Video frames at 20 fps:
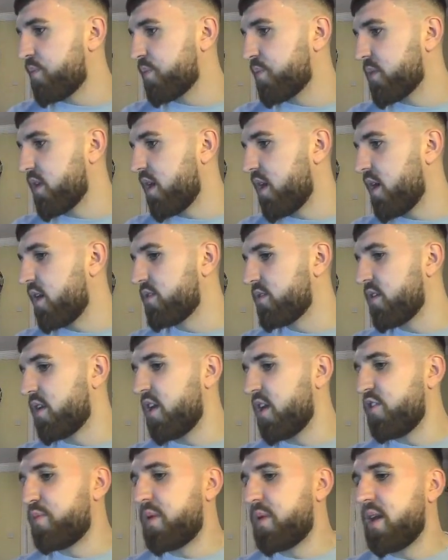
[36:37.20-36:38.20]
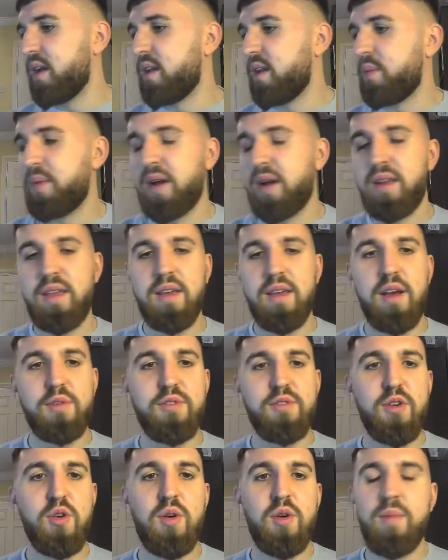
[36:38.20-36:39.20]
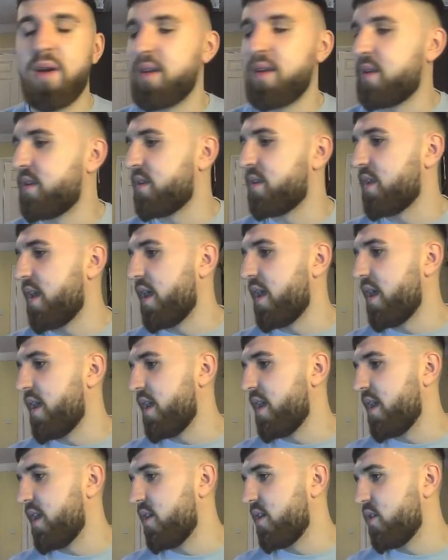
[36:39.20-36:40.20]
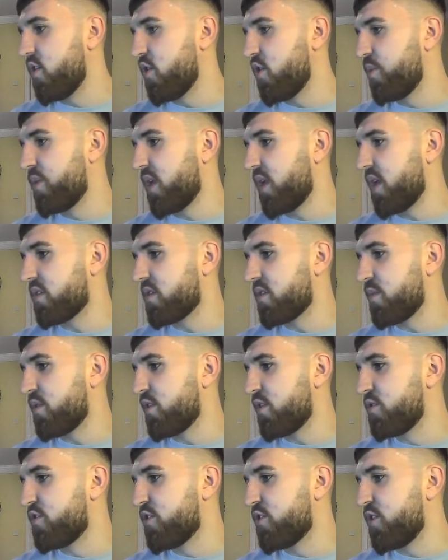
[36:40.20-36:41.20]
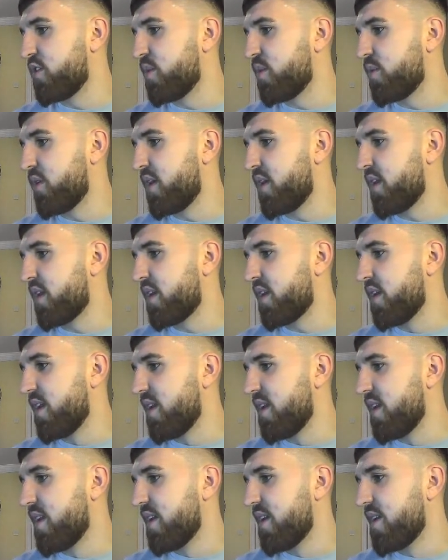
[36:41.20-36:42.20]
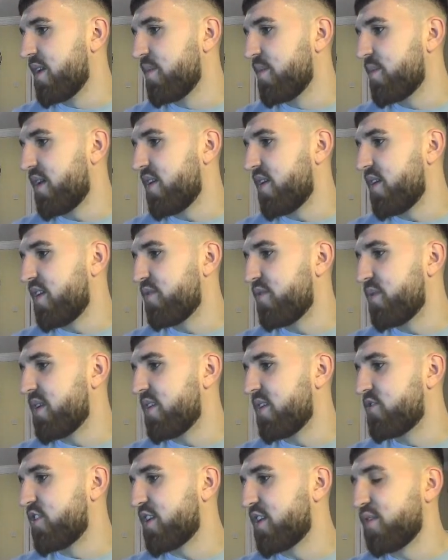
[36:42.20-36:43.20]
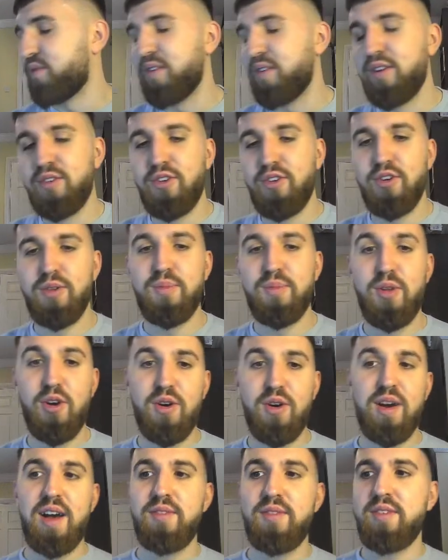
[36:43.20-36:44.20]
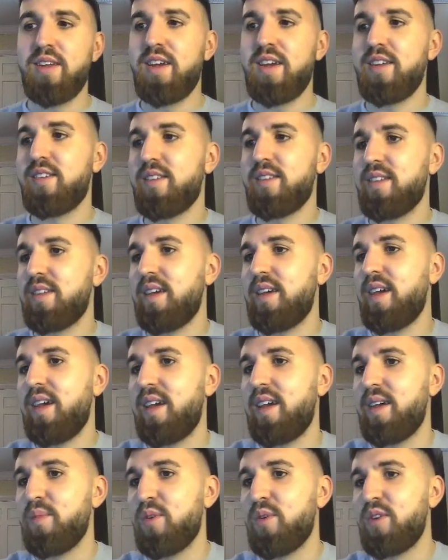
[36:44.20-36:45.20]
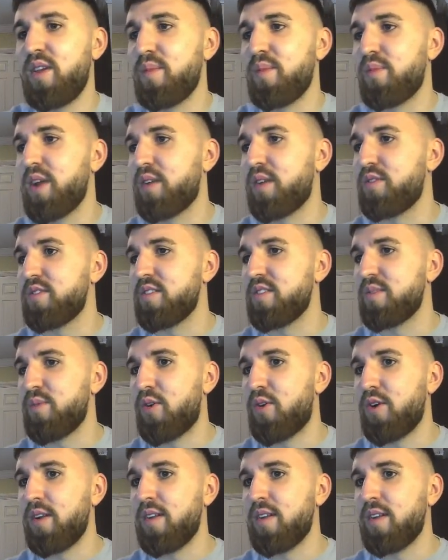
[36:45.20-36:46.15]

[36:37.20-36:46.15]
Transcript: Odds on FPL, Paddy, how's it going, man? Hope you get some lunch during your break. Better have been a chicken fillet roll. No, I haven't yet. Only had breakfast this morning.